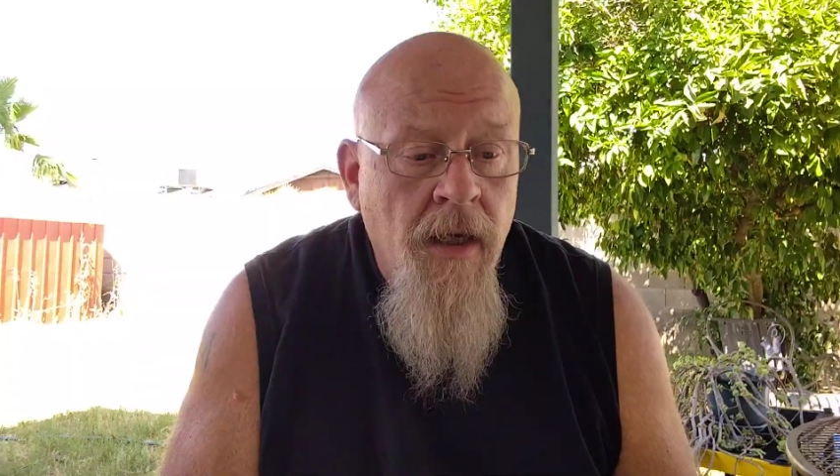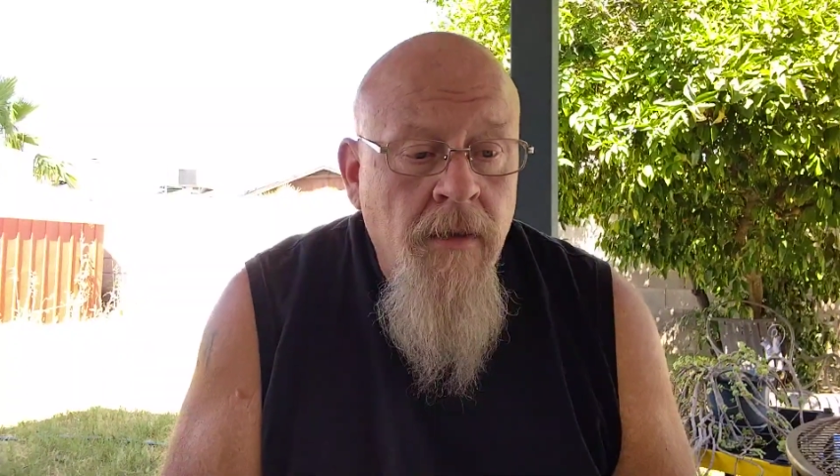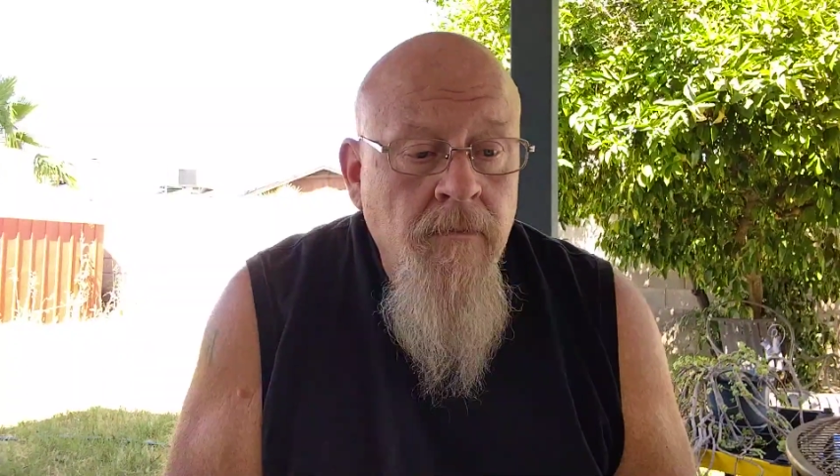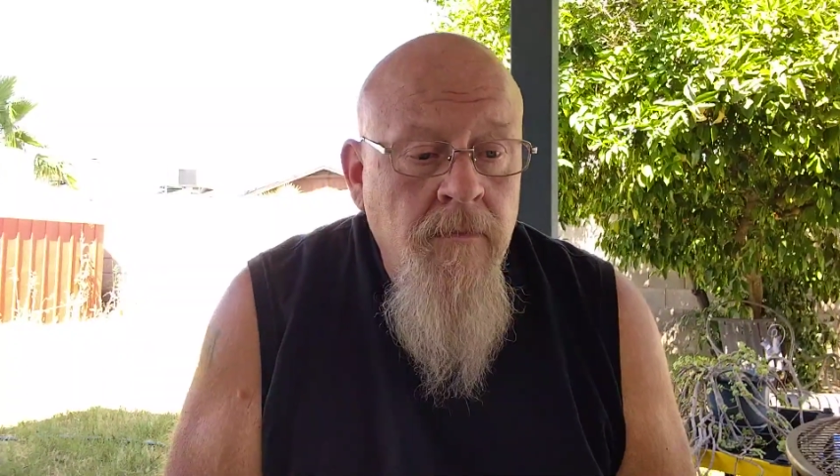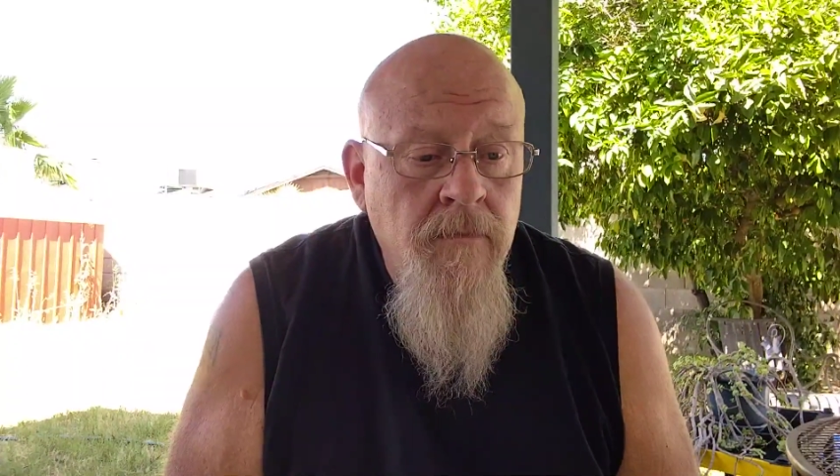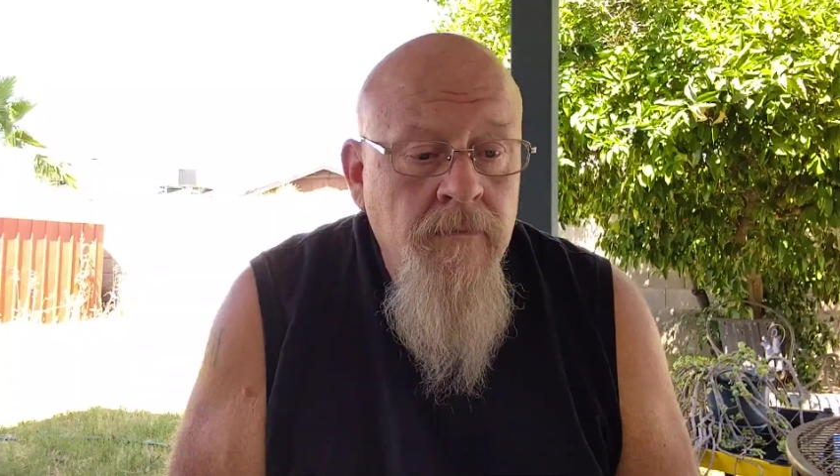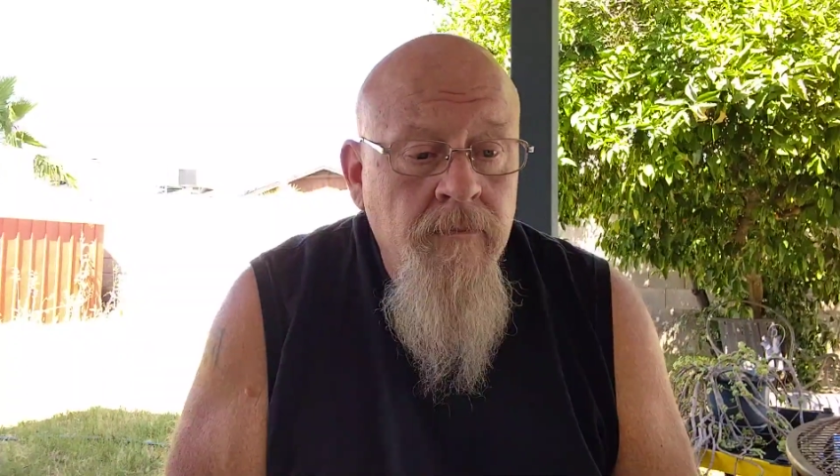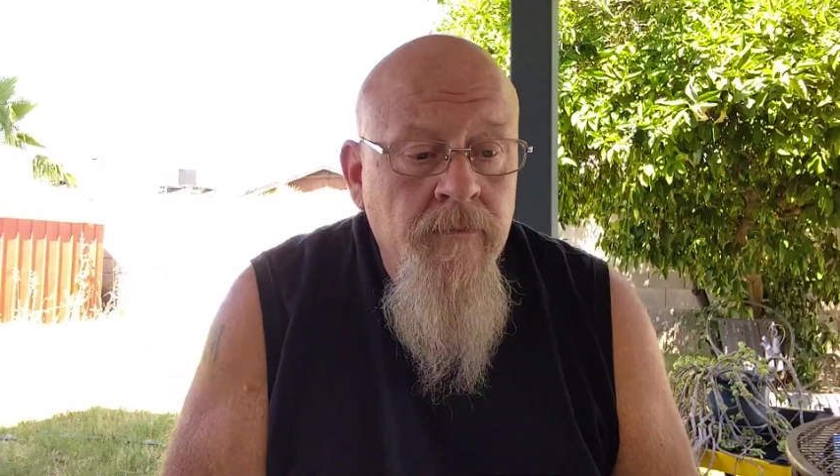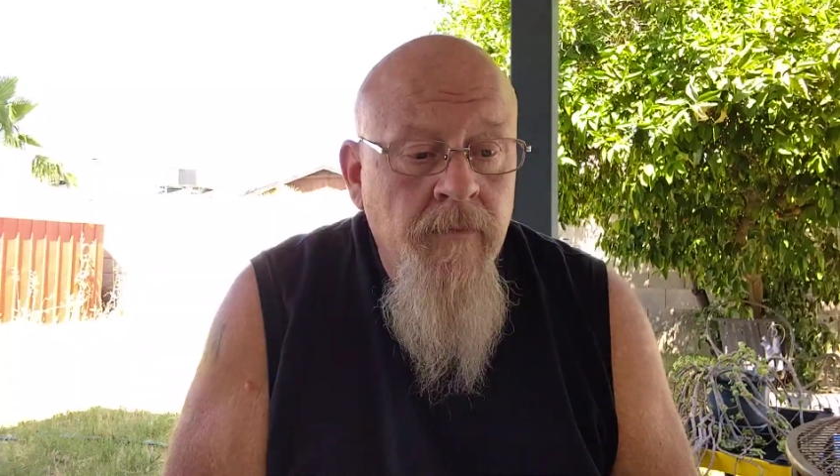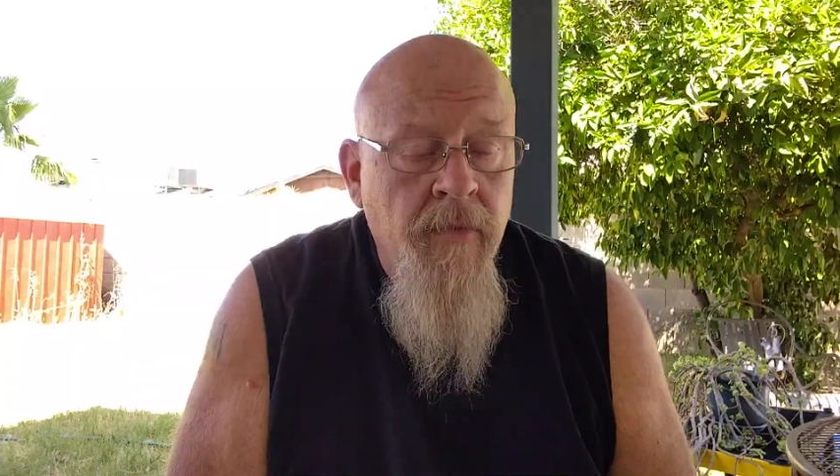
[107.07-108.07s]

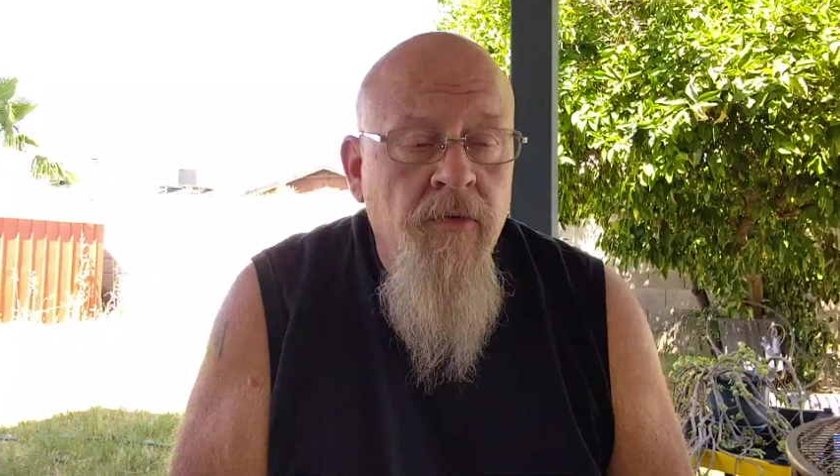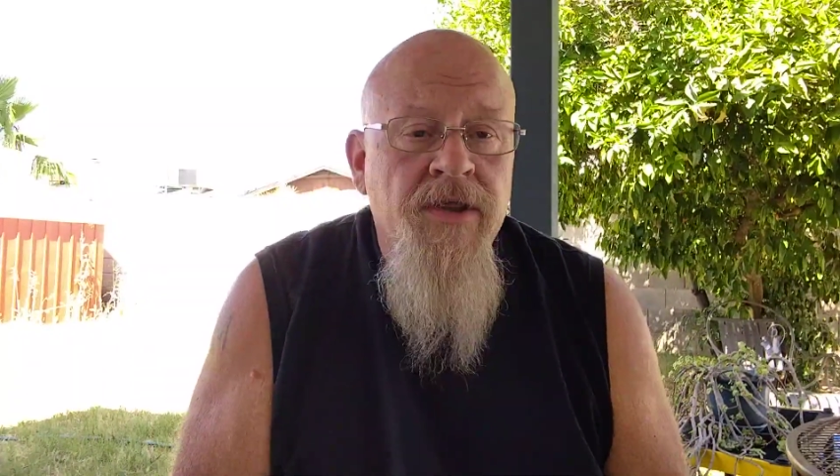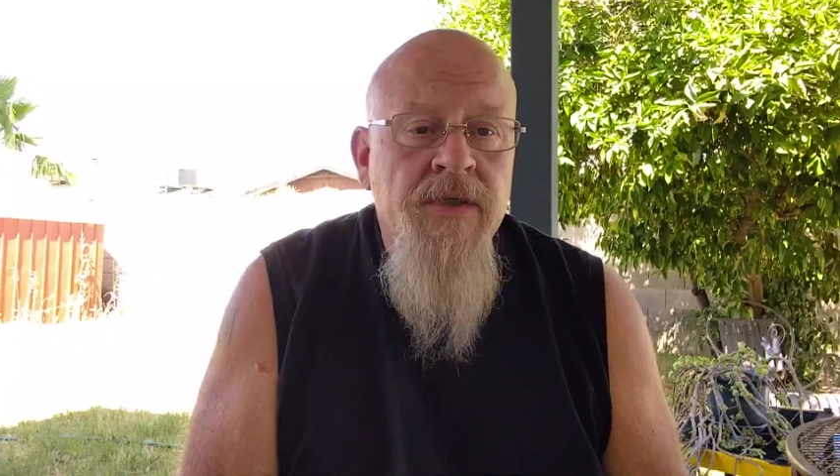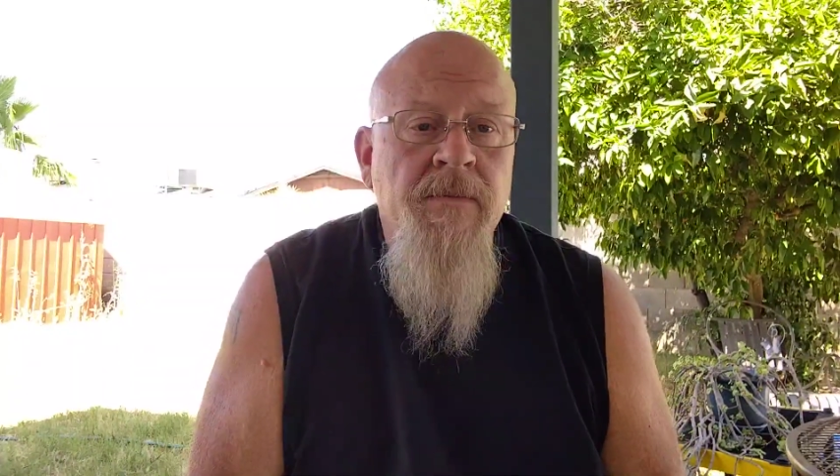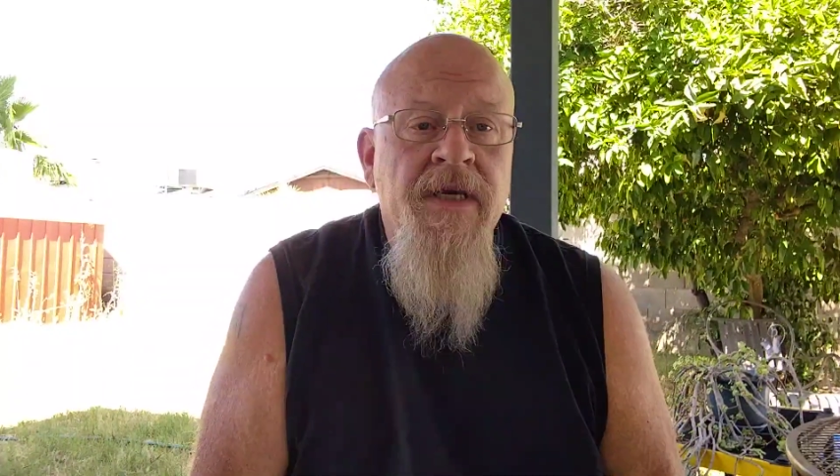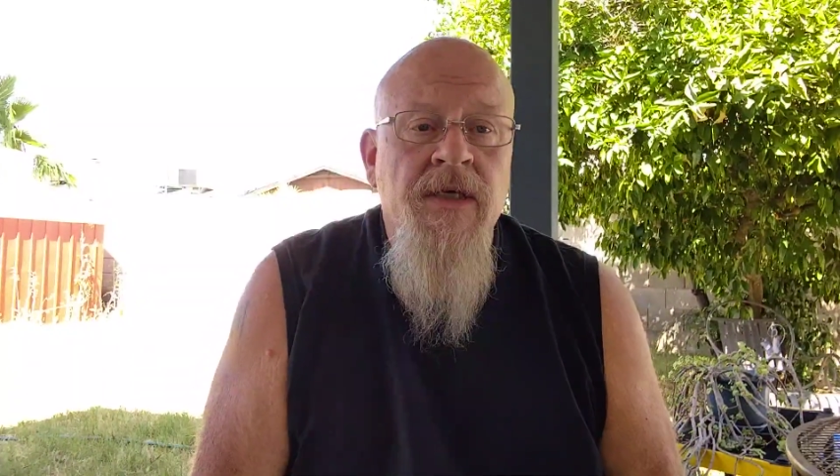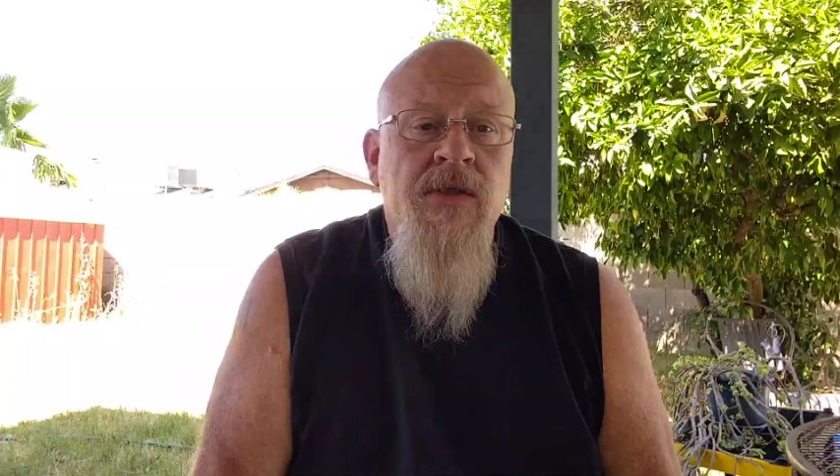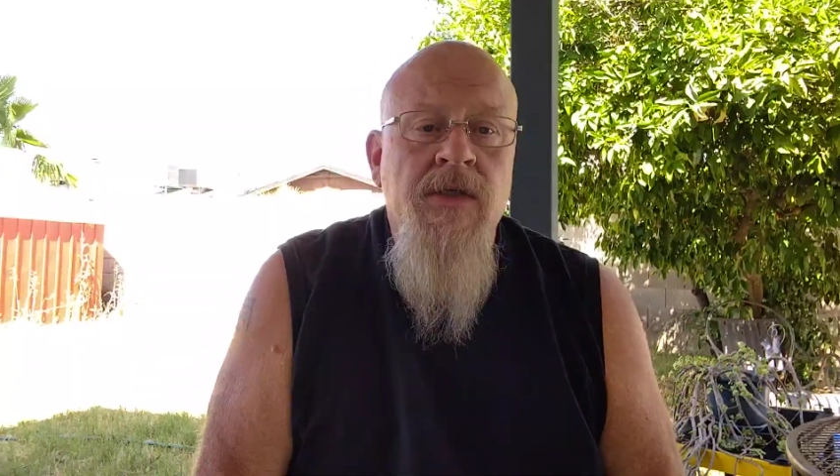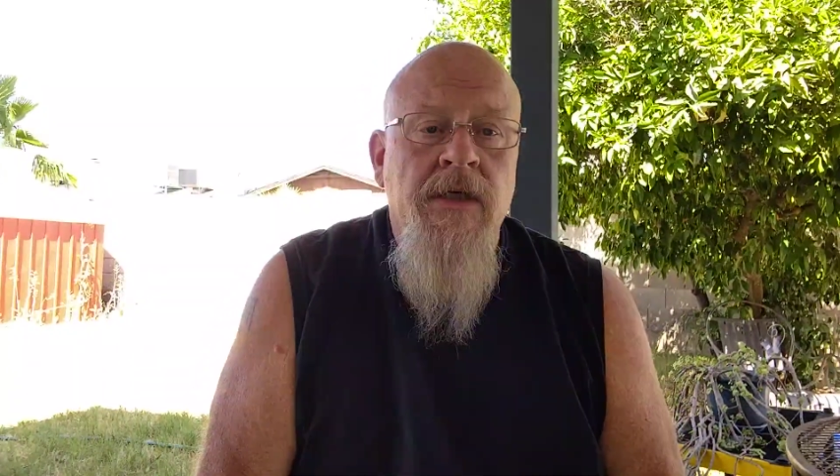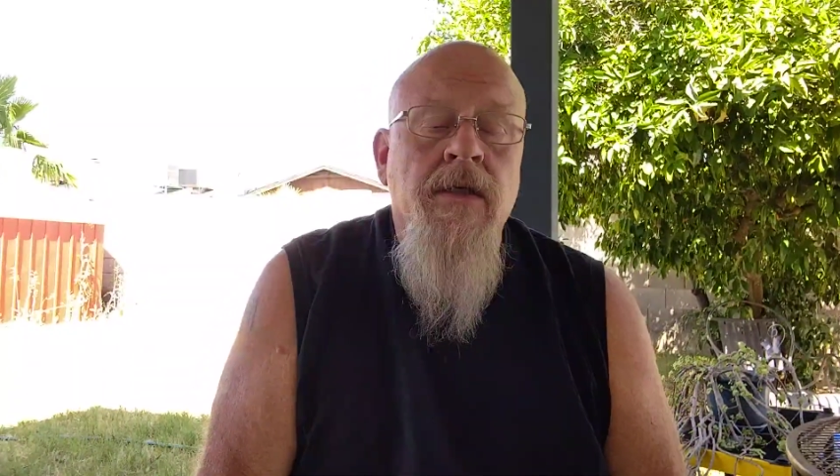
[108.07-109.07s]
But with this
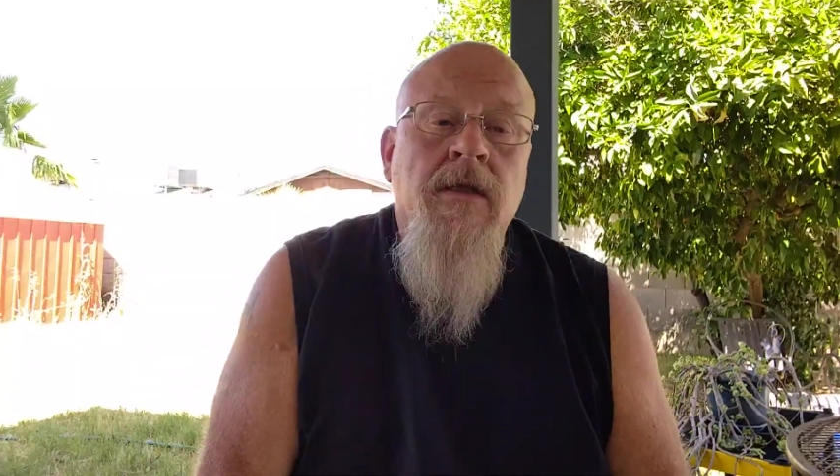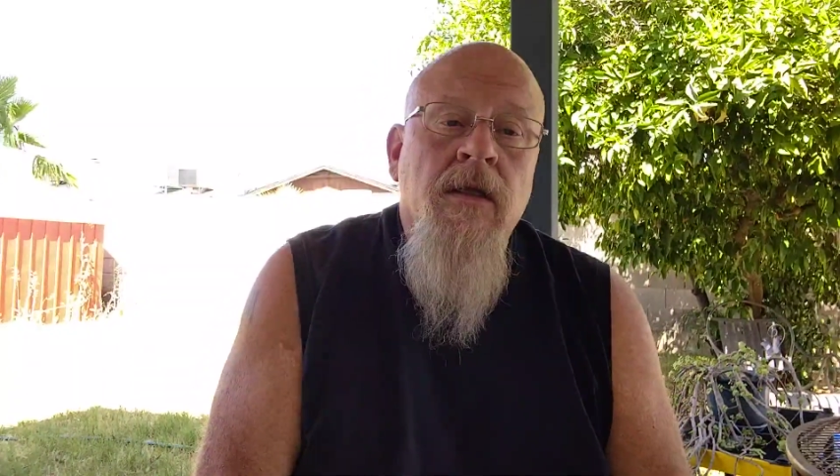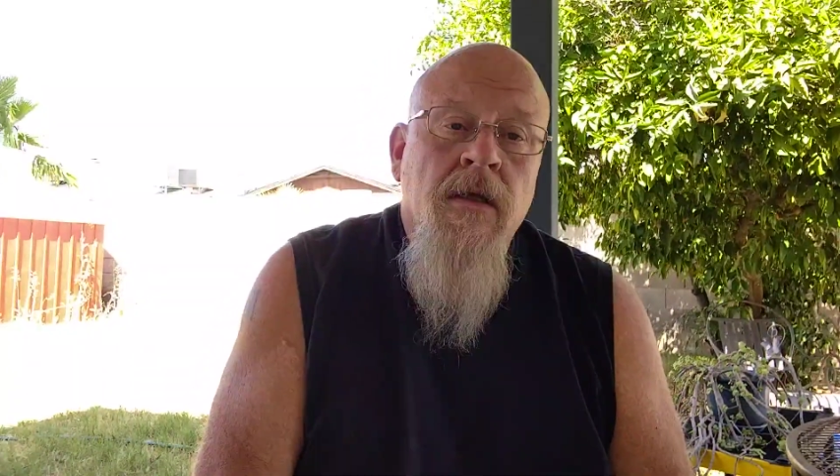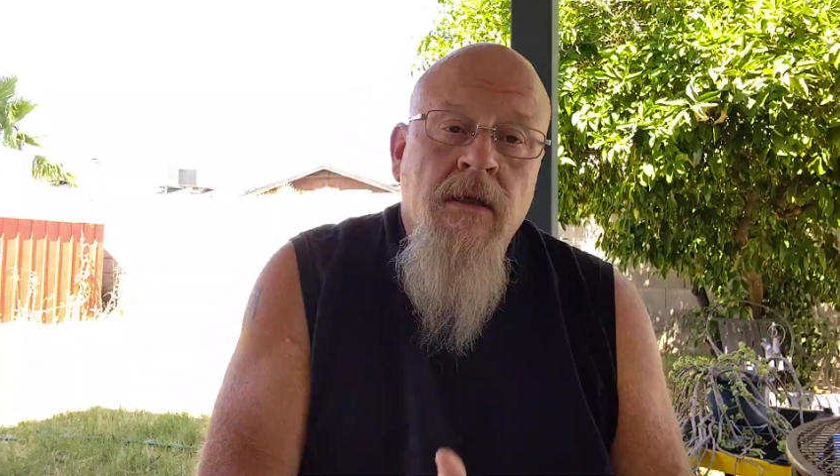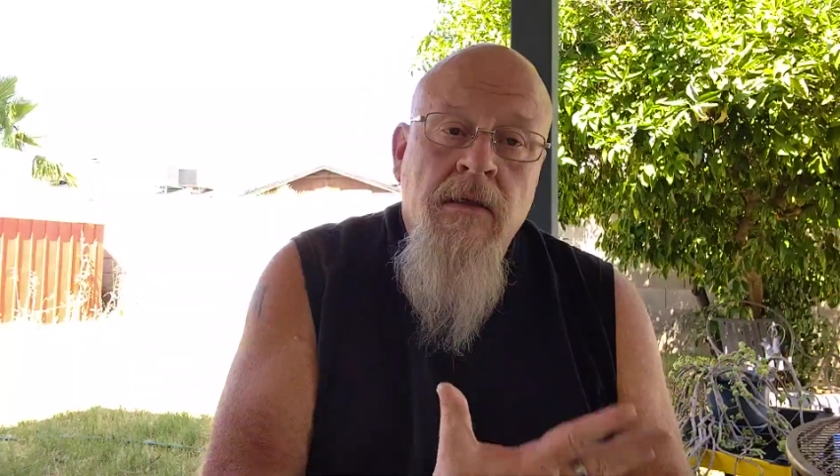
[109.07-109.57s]
being still,